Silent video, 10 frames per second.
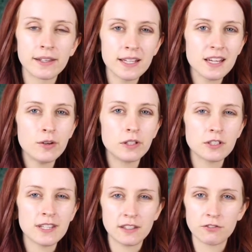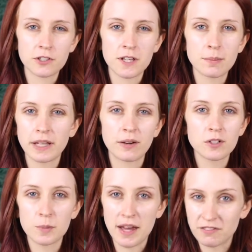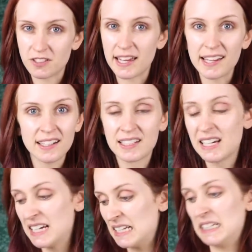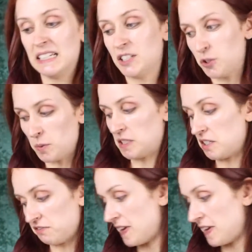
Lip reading: I liked how it looked like the first couple hours, but after that, just wasn't a